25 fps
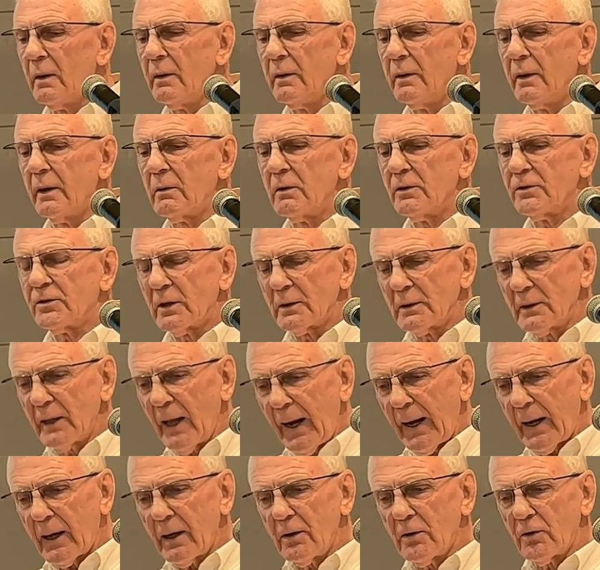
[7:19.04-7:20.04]
There is a
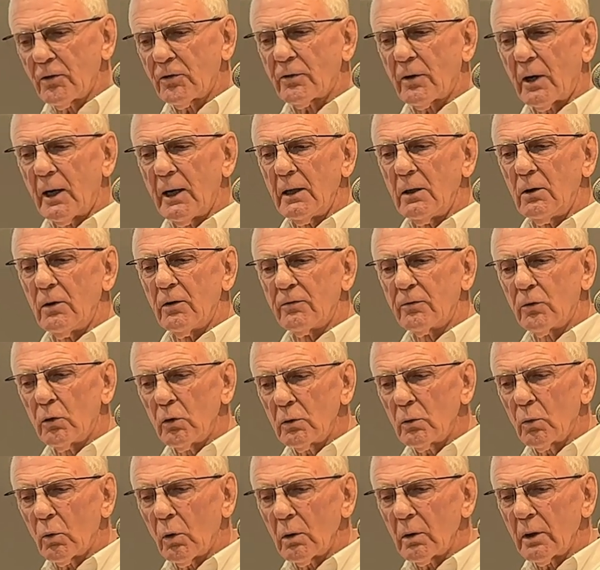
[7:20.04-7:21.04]
lack in Australia of
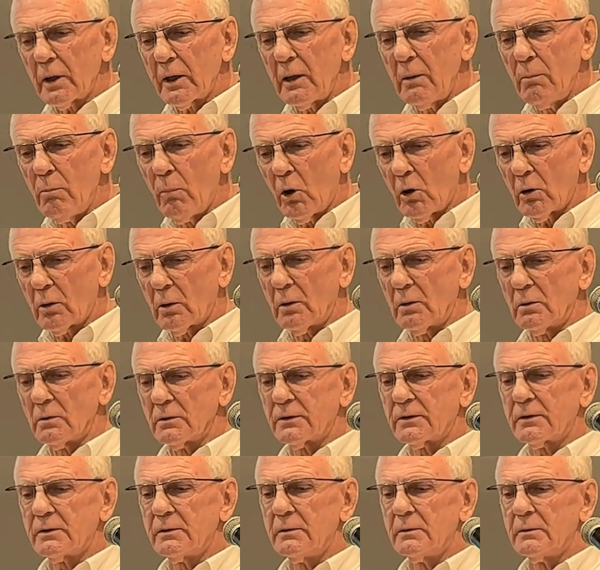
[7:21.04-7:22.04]
good quality
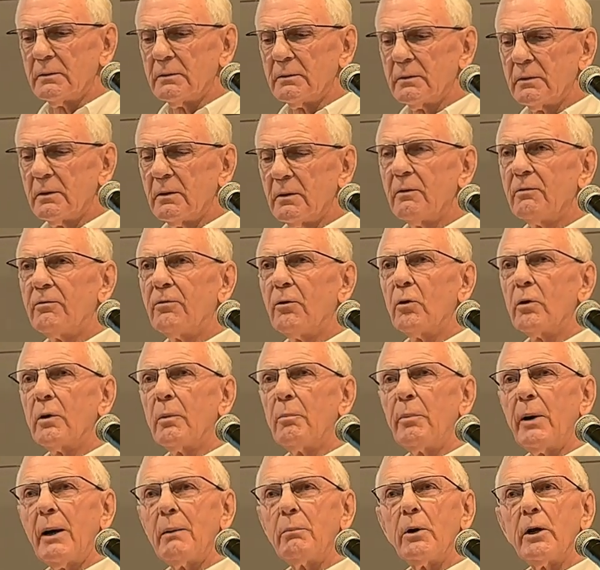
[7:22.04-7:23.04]
models for the
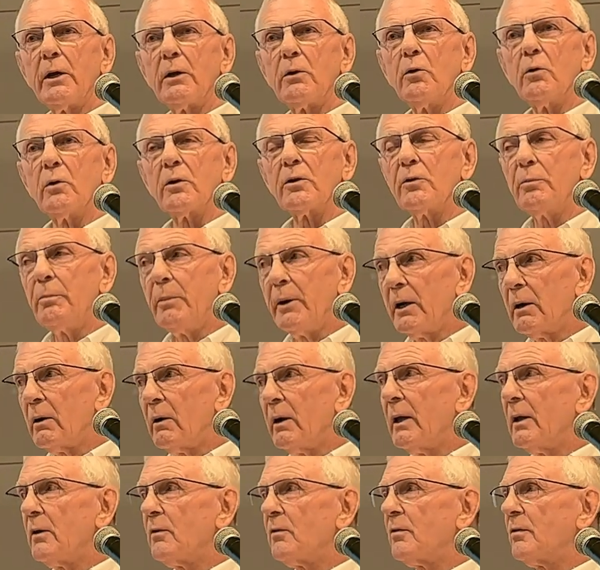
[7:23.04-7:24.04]
public to
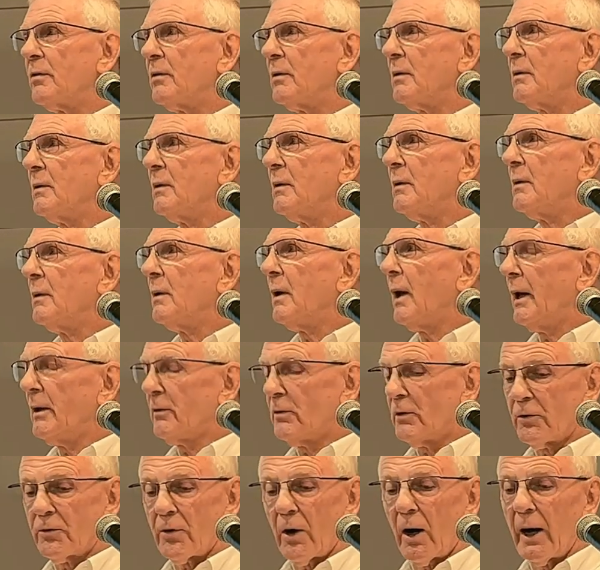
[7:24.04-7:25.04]
experience and
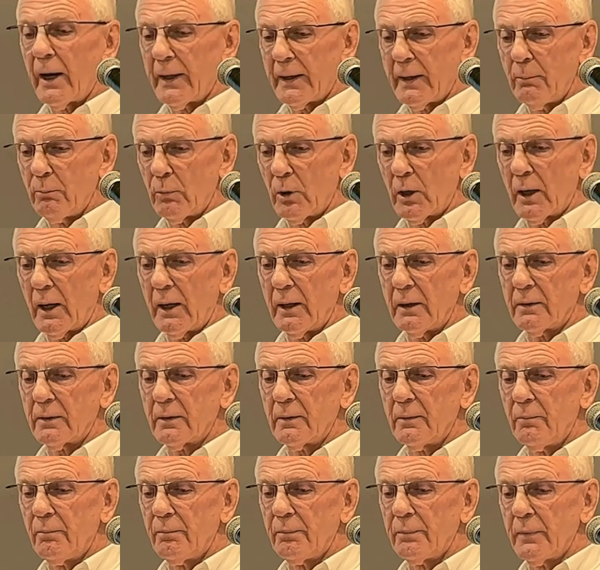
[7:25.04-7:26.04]
to try and emulate.
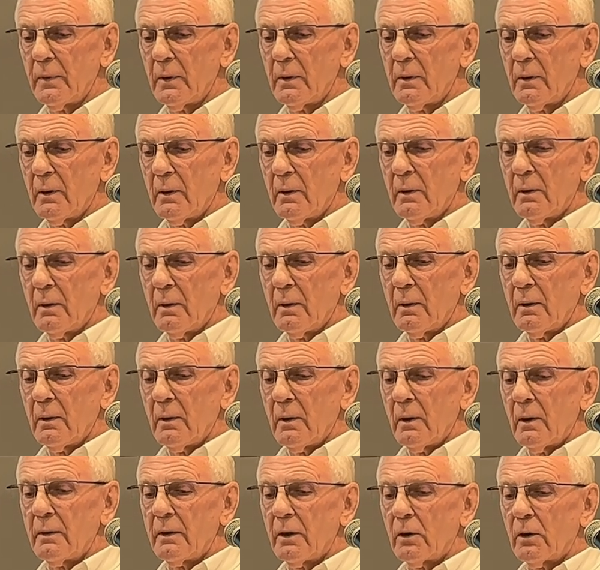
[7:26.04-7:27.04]

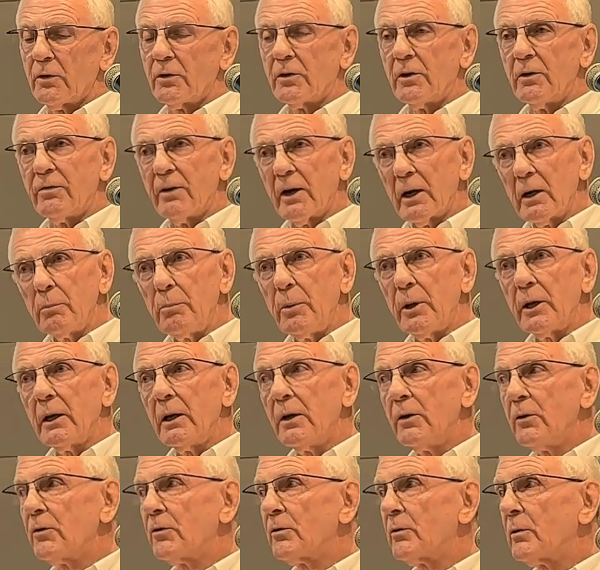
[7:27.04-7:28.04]
There is development
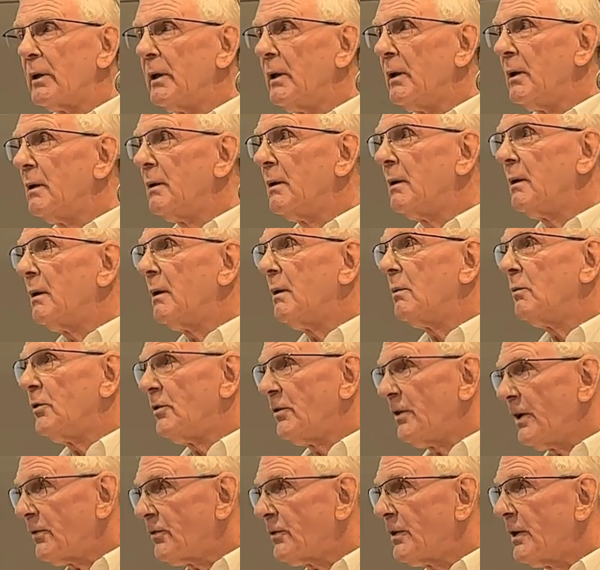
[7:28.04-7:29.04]
industry
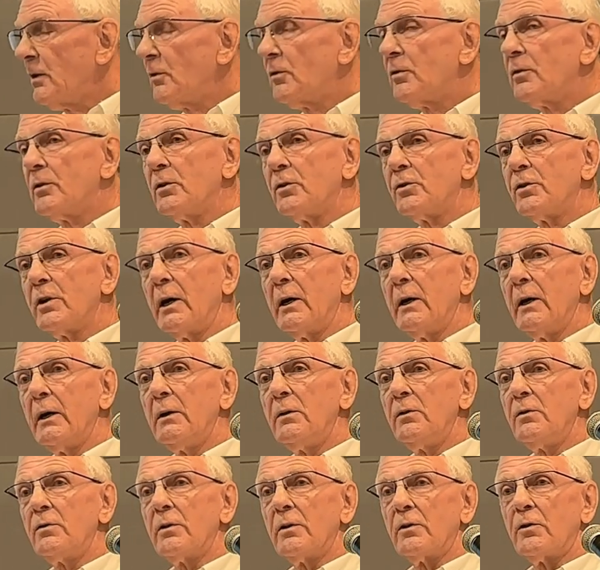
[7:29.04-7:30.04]
resistance to
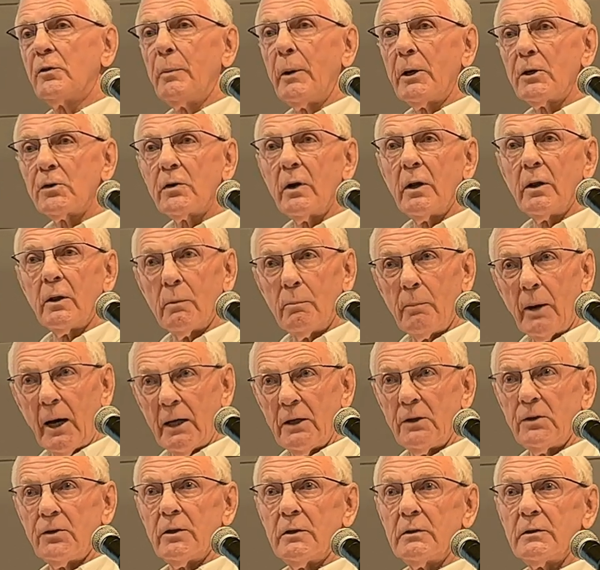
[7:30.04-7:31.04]
change, especially the
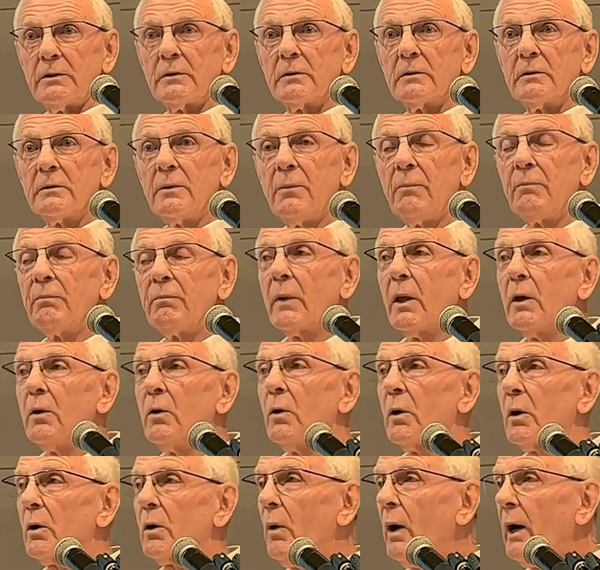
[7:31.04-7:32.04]
majors,
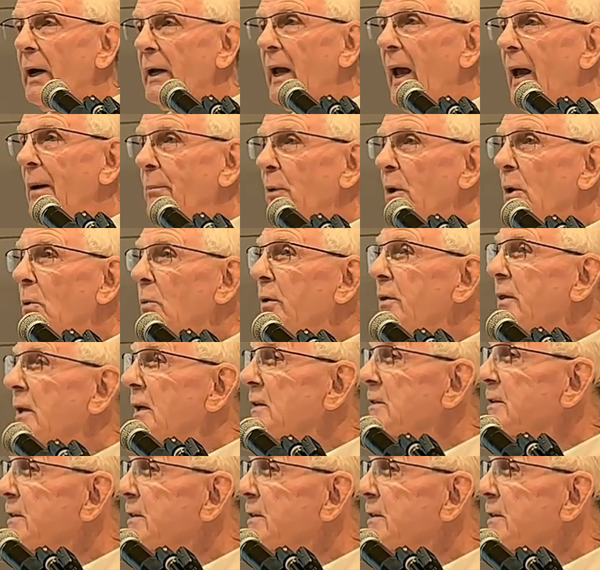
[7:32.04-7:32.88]
who are quite happy with their